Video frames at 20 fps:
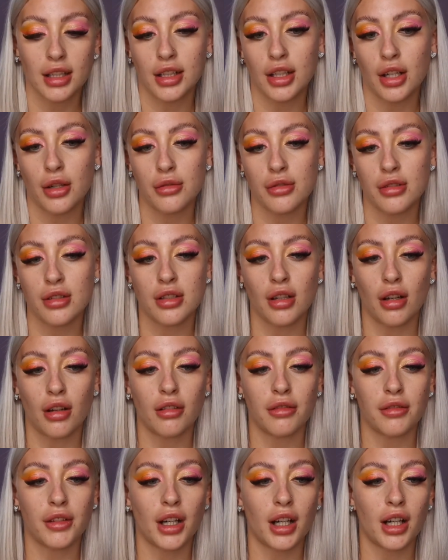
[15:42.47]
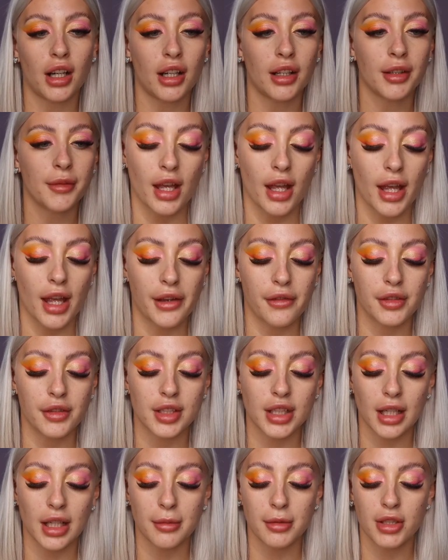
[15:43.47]
goes so far. Every
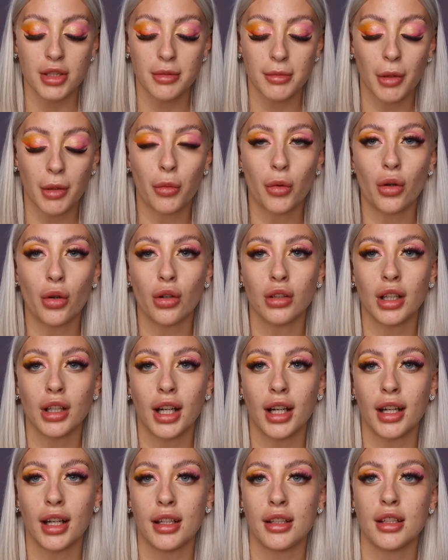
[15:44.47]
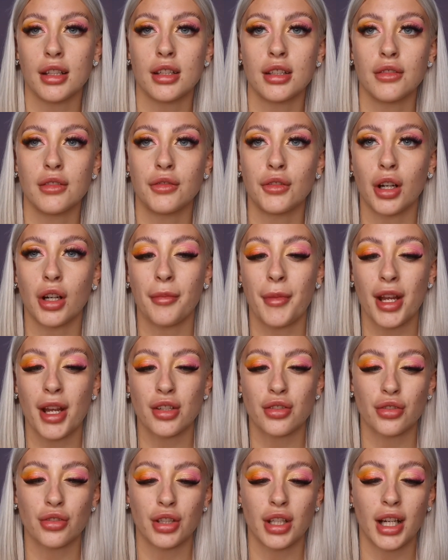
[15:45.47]
time I do my waterline, you've got to make
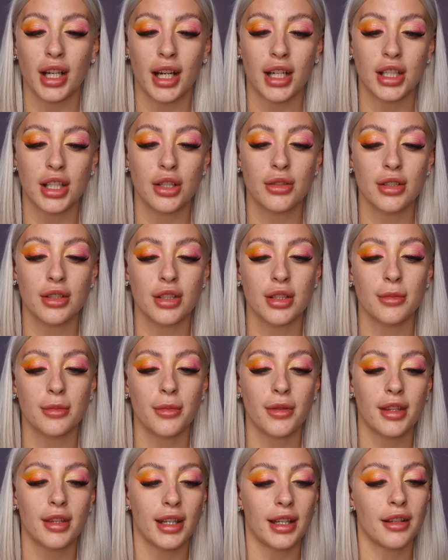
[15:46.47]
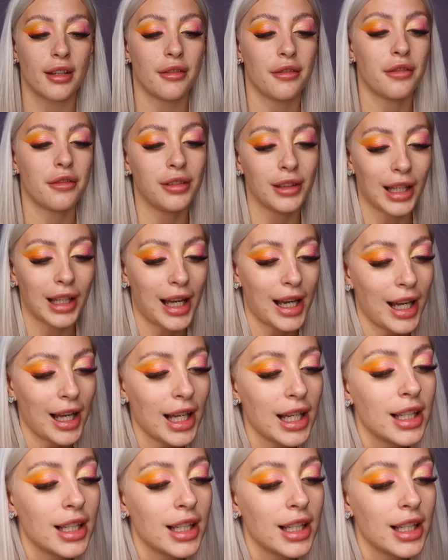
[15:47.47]
sure you're kind of using something flat.